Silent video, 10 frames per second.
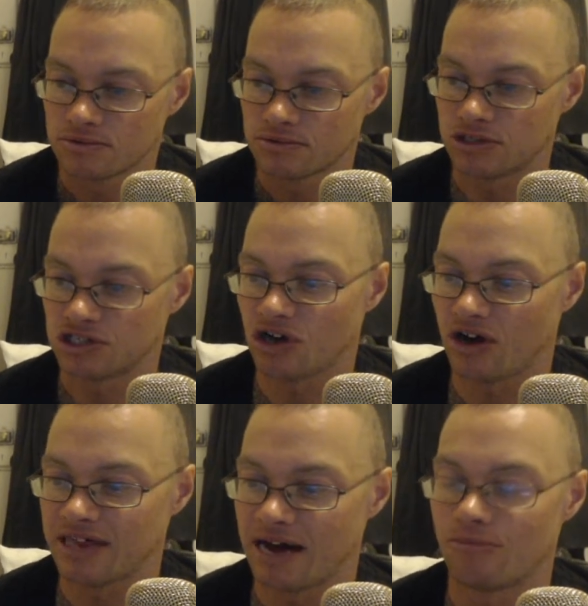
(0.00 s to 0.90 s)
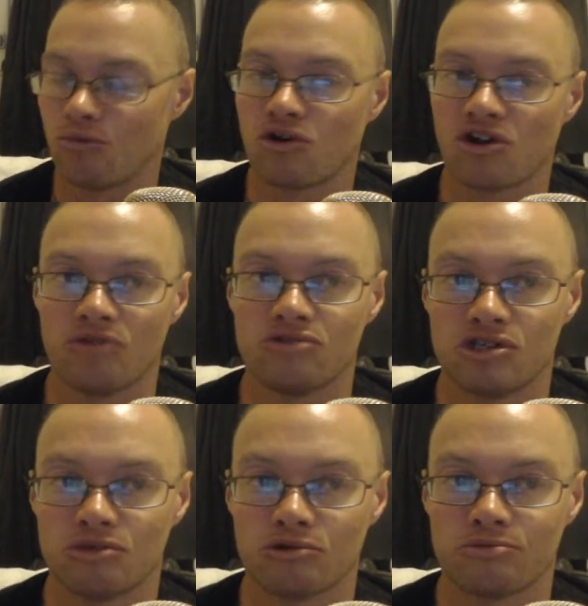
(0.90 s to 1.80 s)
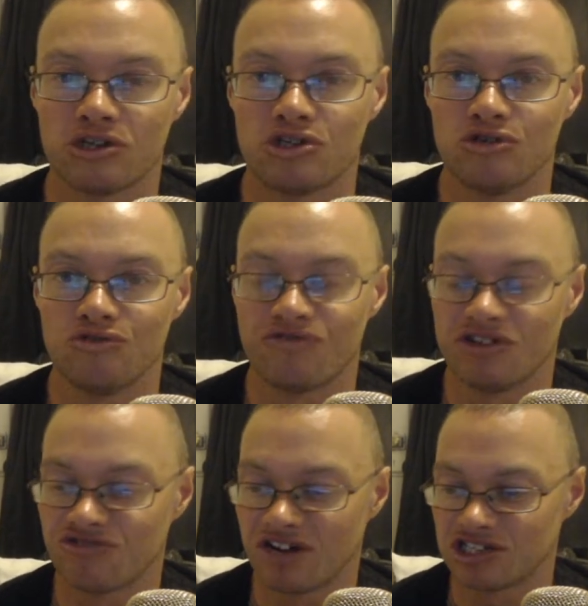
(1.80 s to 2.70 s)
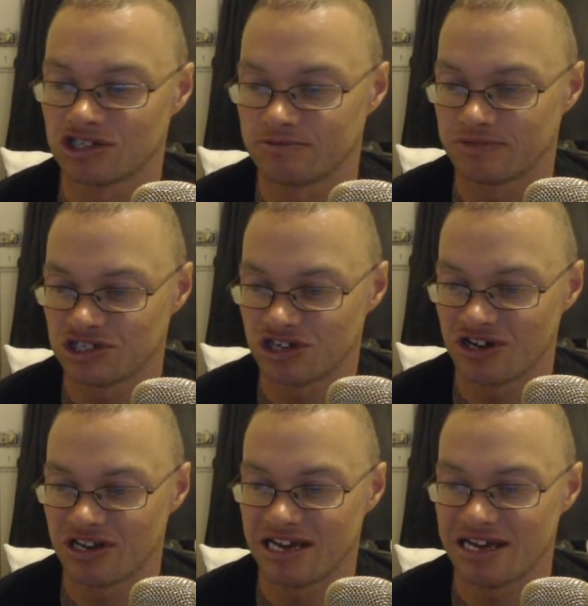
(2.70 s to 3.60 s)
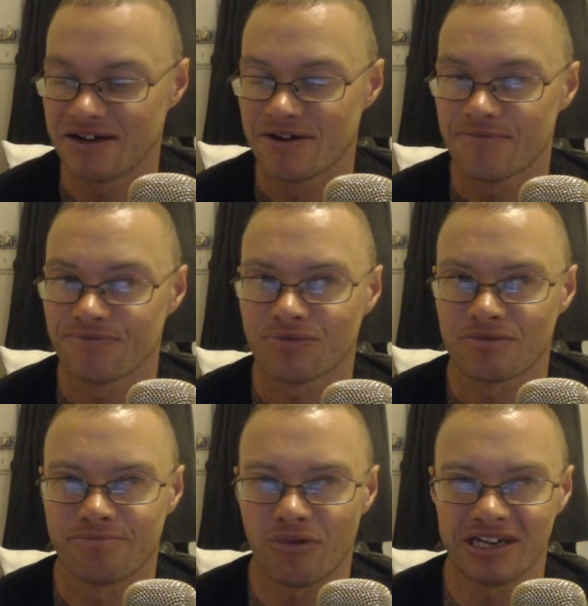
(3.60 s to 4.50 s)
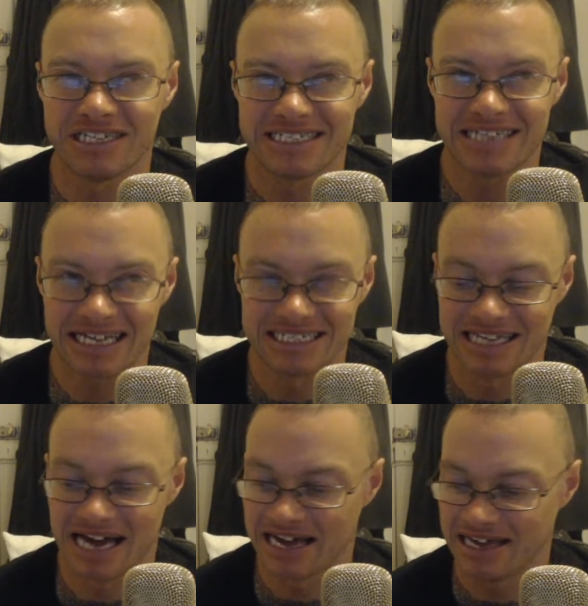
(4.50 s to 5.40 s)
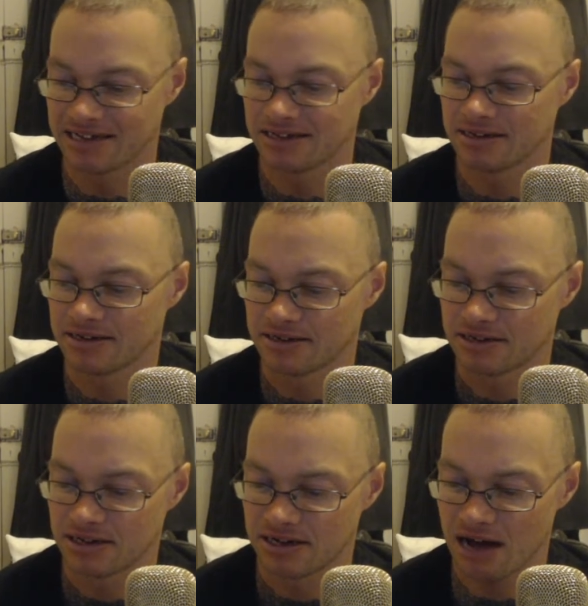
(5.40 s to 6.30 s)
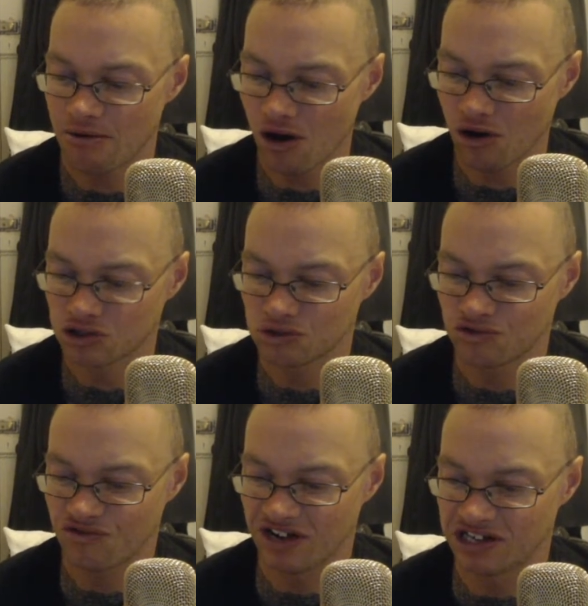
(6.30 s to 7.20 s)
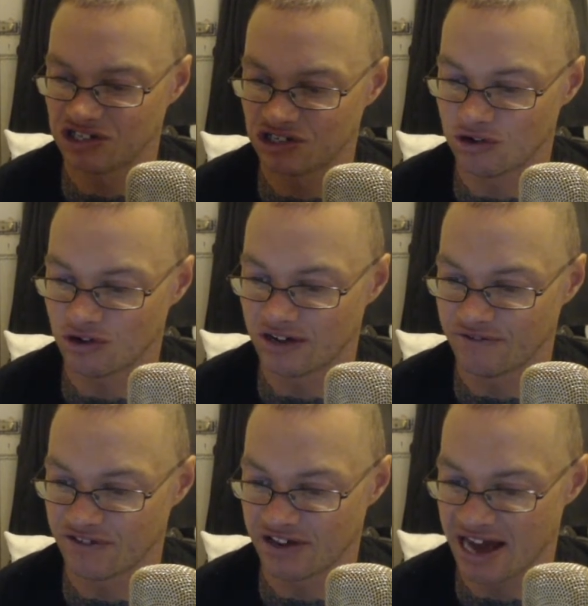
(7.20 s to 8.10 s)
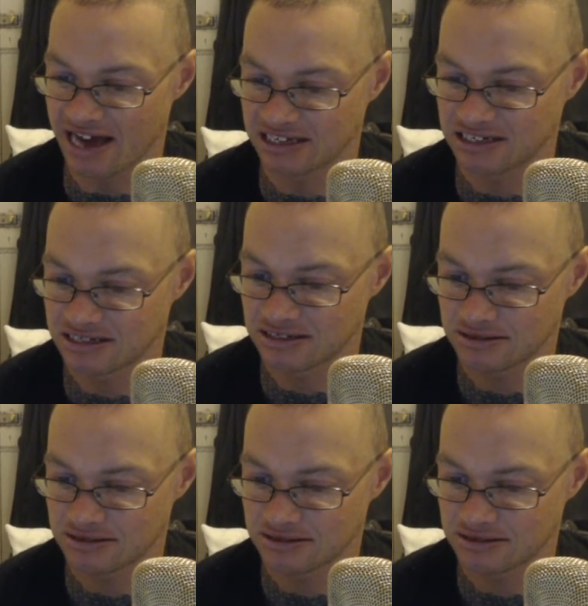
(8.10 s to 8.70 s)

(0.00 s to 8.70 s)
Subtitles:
decide that more closer towards my 2 free transfers. But certainly by Saturday, how are Arsenal's fixtures looking for the next